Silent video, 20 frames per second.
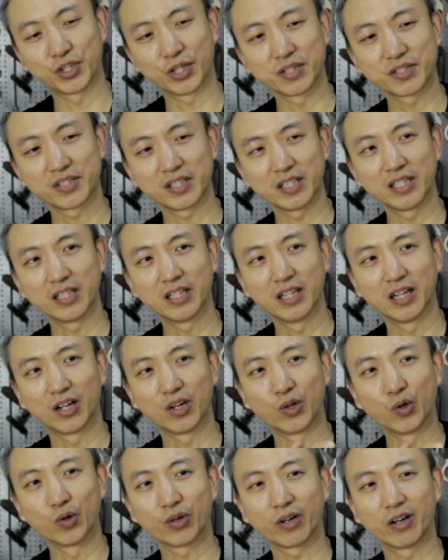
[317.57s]
jersey
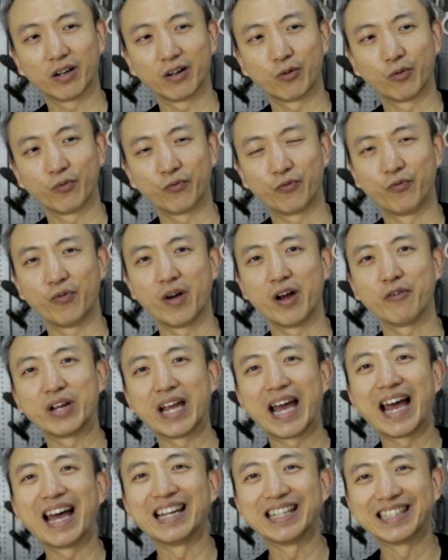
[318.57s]
look
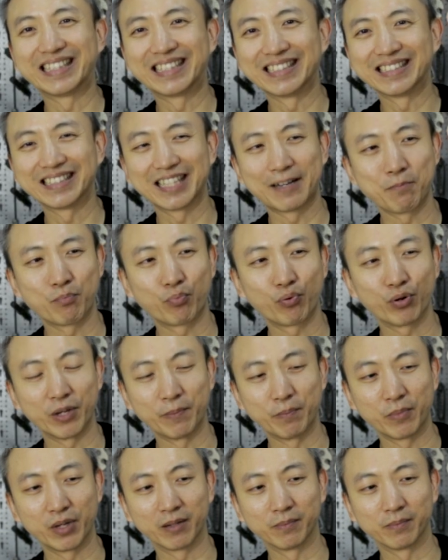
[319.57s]
very elegant and
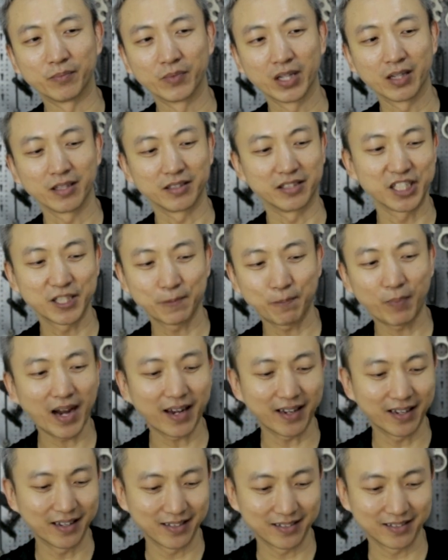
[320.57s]
premium.
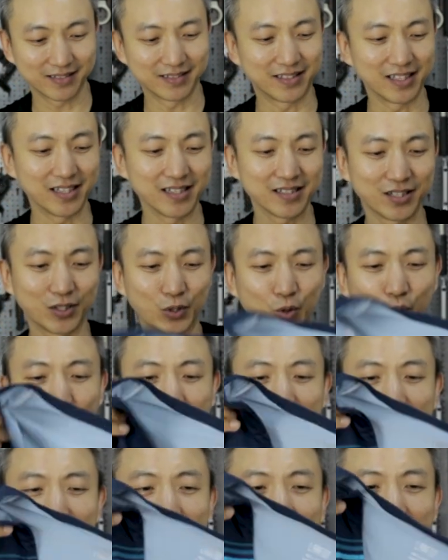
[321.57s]
Despite this
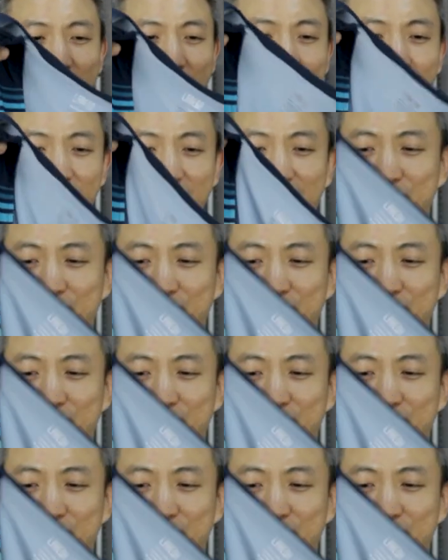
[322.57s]
looking all